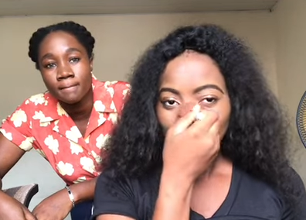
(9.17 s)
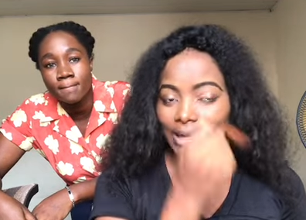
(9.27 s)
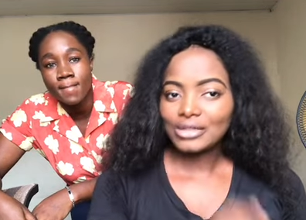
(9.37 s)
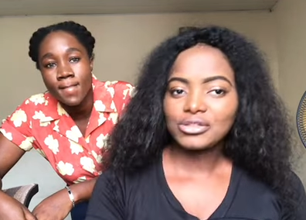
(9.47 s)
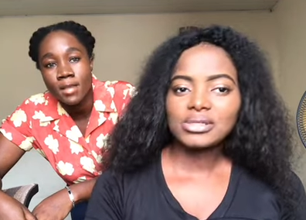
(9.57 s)

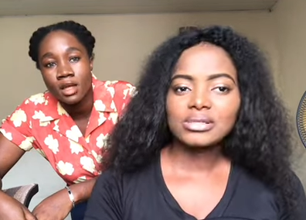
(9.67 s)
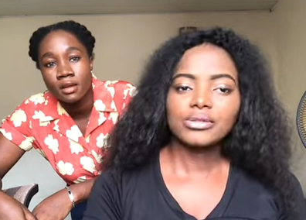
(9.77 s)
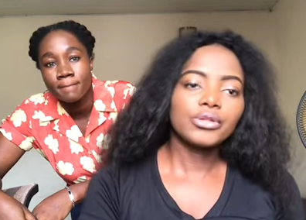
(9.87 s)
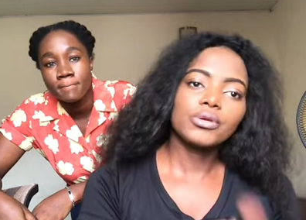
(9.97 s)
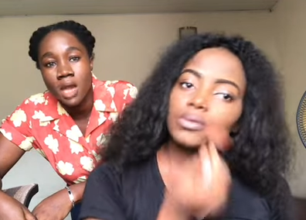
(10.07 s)
Speaker 1: yeah just
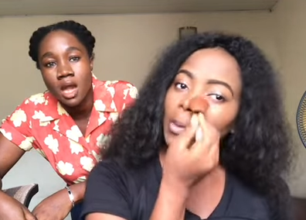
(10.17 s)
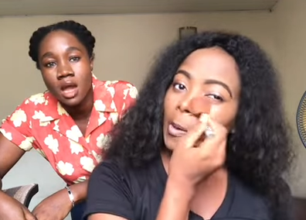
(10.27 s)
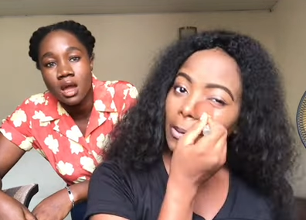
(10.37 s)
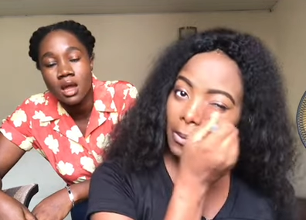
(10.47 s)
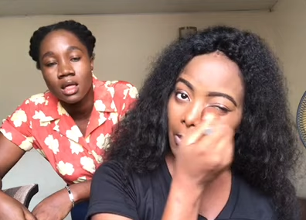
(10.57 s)
nude
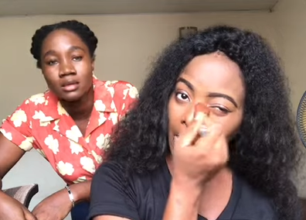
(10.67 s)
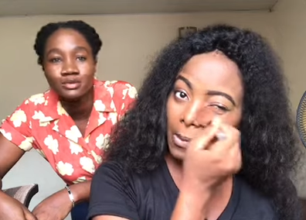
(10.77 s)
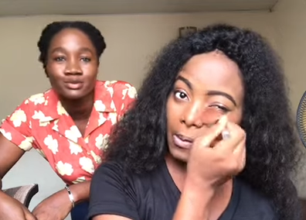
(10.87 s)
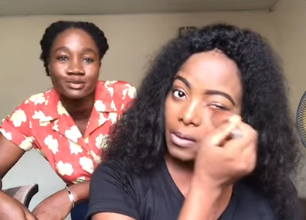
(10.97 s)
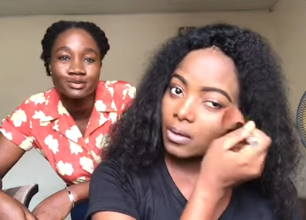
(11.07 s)

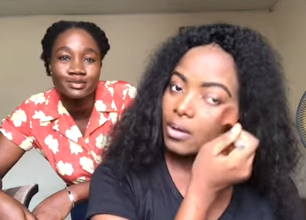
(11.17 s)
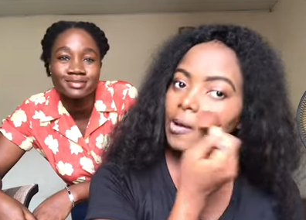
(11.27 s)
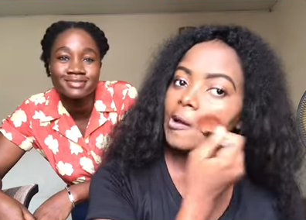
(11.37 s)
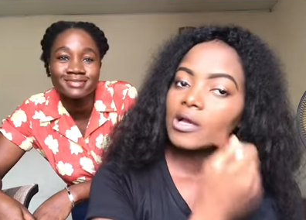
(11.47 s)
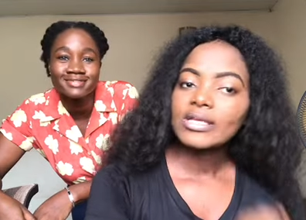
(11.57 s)

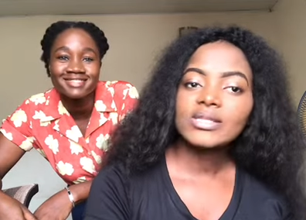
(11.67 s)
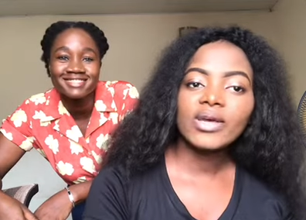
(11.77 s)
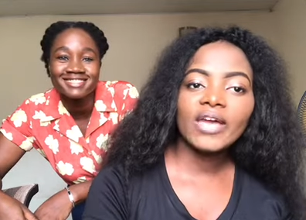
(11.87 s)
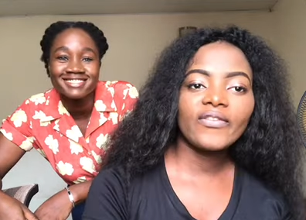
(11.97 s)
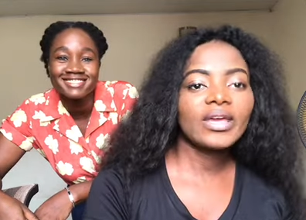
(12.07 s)

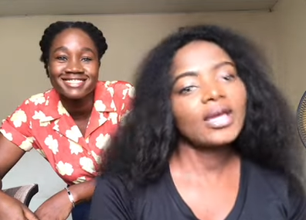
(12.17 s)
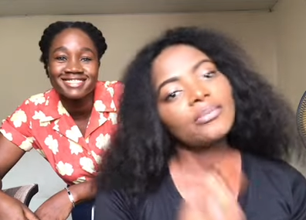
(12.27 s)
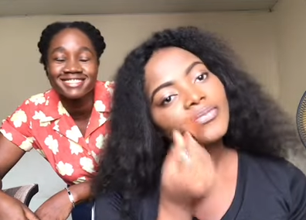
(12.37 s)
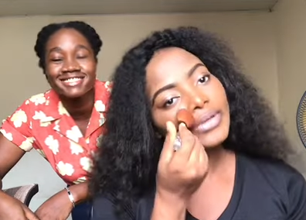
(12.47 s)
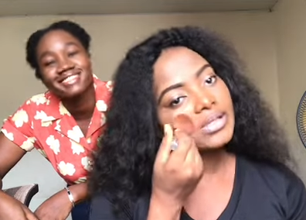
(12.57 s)
so if you
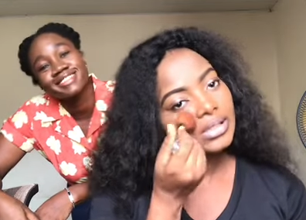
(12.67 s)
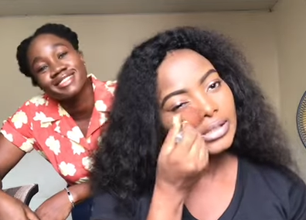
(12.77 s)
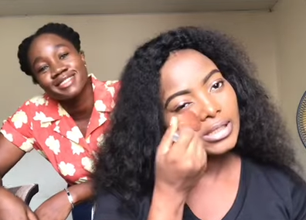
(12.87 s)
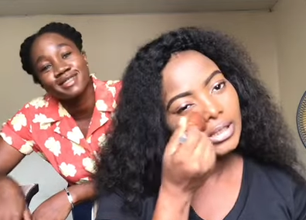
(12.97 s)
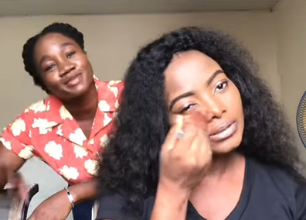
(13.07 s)
came
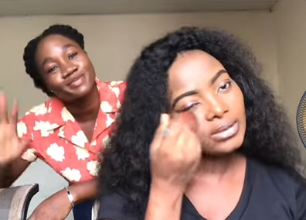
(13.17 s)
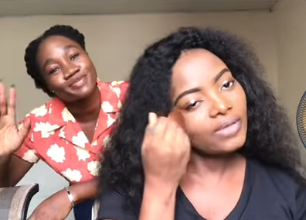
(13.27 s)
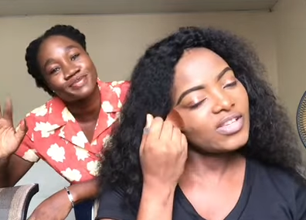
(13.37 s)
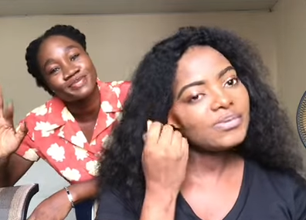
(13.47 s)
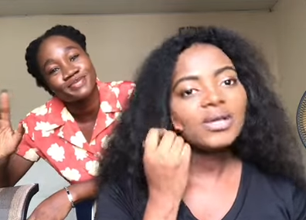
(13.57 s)
visiting
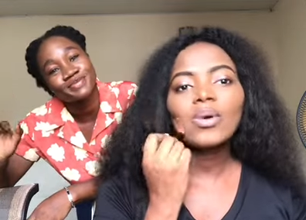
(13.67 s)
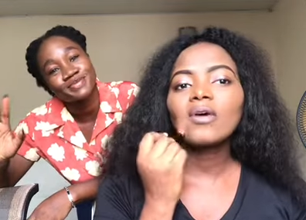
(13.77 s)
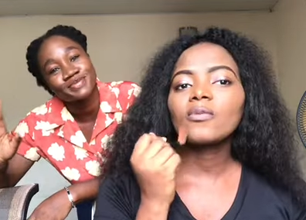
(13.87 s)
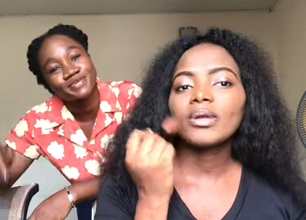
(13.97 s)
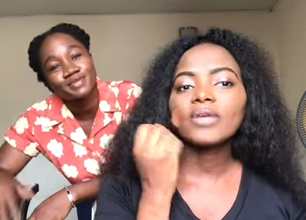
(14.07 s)
if it's been a
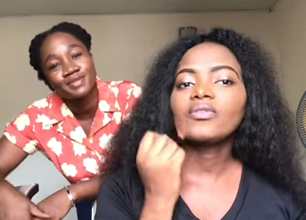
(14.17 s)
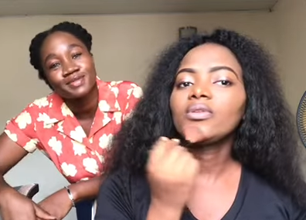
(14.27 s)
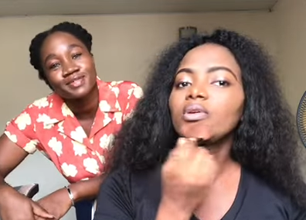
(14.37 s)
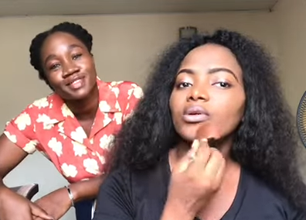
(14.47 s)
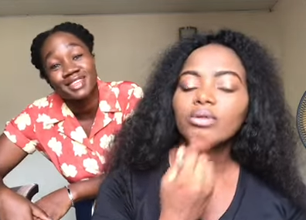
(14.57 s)
while we made a
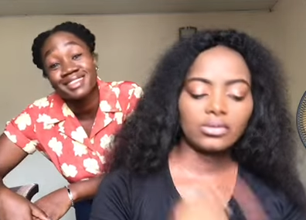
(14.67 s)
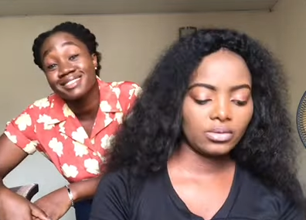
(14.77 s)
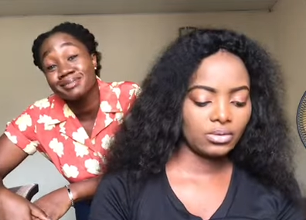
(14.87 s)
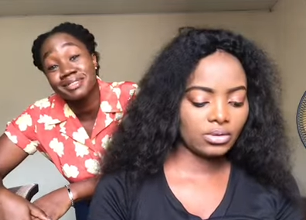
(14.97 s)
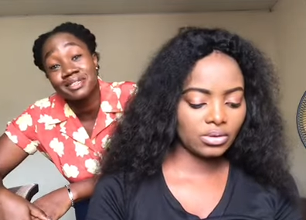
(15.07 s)
video
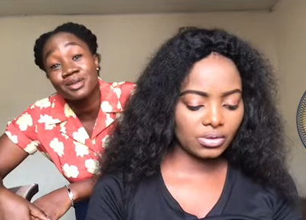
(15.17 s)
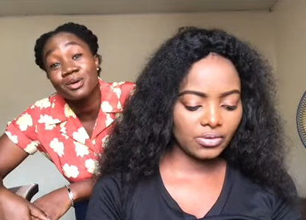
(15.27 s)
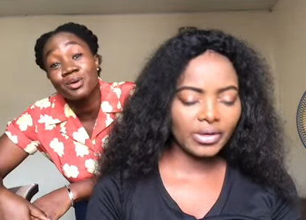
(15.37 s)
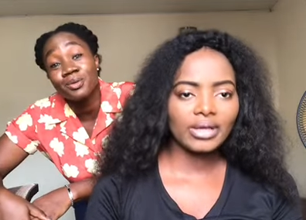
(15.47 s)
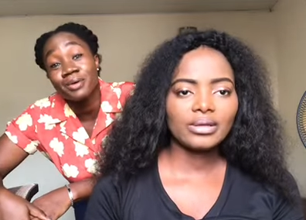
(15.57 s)
Speaker 2: it's been a
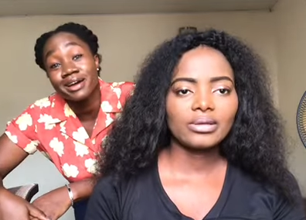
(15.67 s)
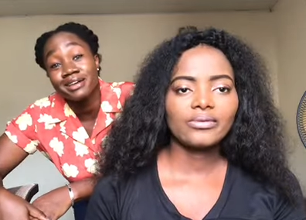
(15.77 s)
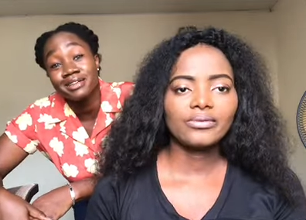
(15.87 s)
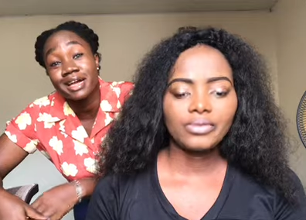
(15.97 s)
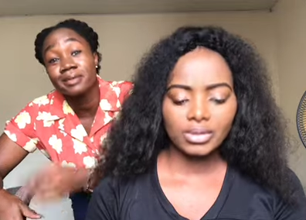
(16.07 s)
sure, long right?
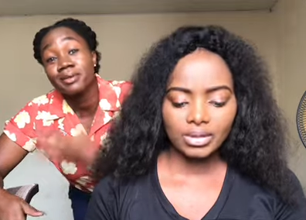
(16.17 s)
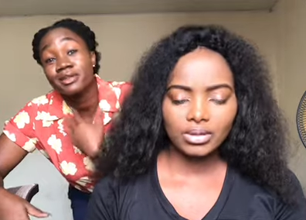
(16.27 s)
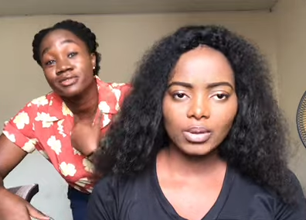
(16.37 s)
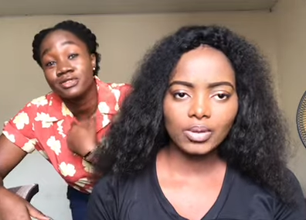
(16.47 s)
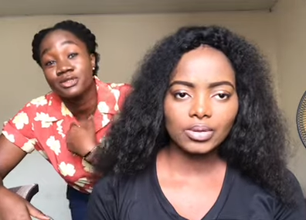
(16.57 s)
while i
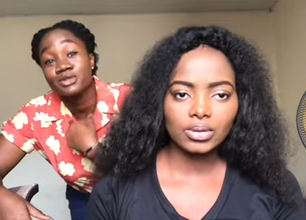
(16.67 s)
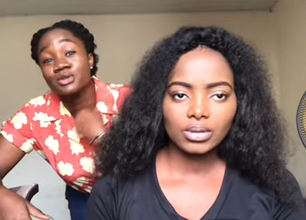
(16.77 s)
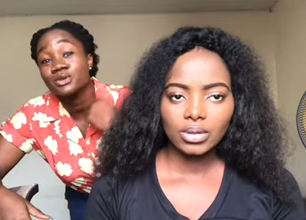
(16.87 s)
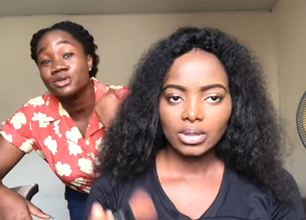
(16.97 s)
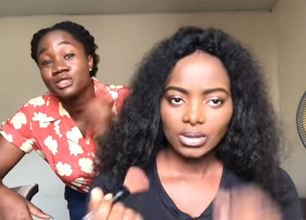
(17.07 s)
really made long. a
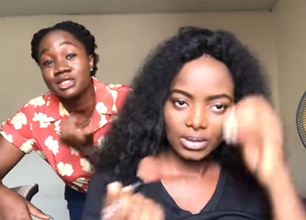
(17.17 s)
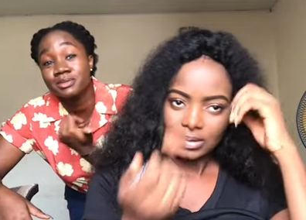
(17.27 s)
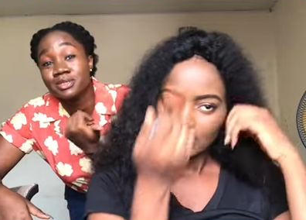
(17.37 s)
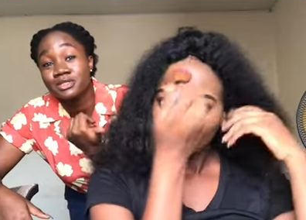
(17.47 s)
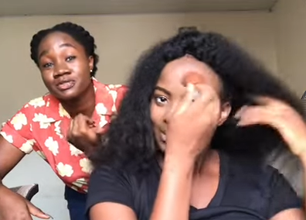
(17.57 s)
video
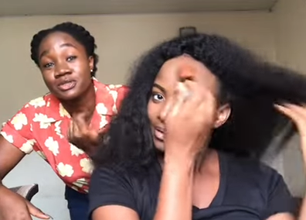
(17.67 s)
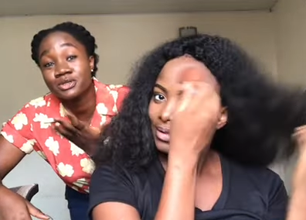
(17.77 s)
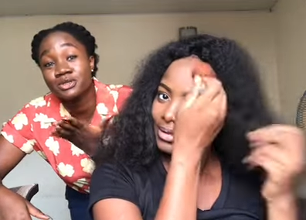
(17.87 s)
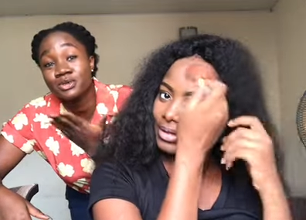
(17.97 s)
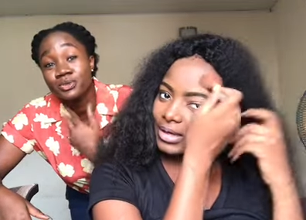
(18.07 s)
she made a
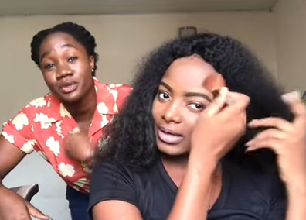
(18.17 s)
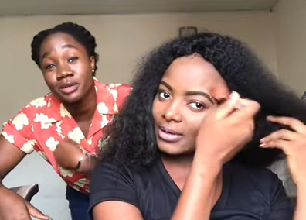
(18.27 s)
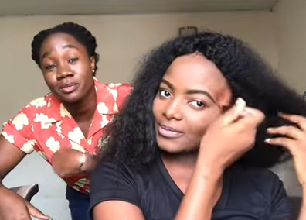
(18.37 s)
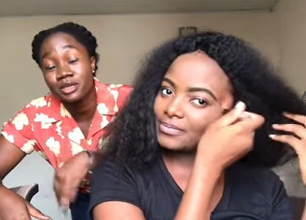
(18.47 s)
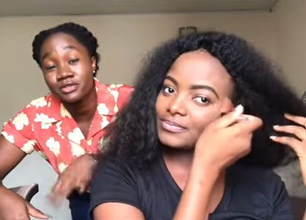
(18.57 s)
video
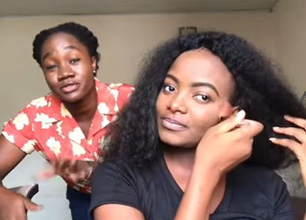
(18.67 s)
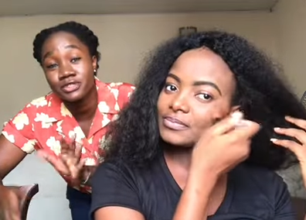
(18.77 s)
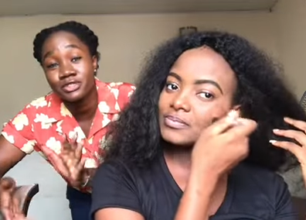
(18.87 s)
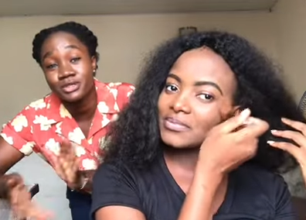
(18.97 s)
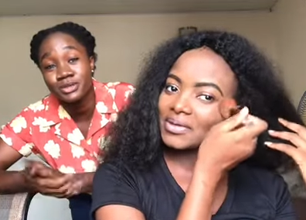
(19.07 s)
yeah we made
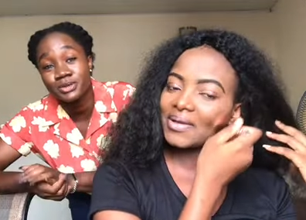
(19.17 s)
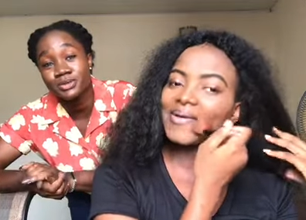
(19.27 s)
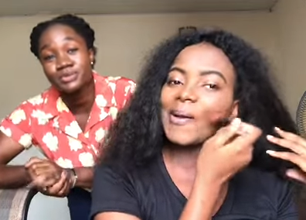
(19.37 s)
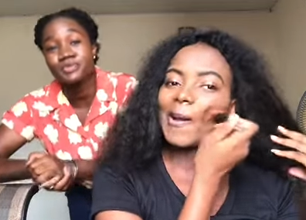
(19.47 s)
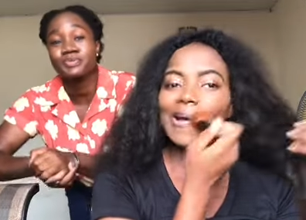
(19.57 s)

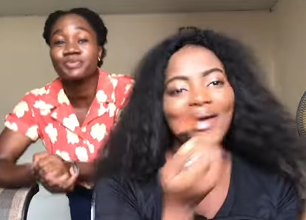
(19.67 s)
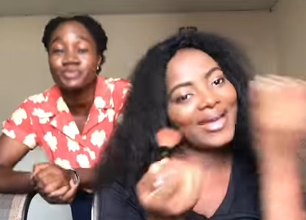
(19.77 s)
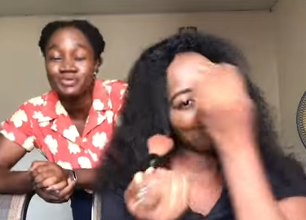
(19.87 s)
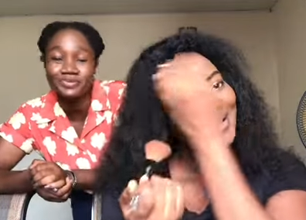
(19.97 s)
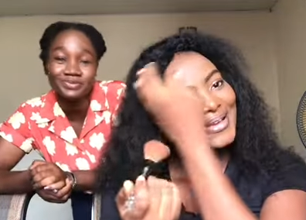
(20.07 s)
a
Speaker 1: video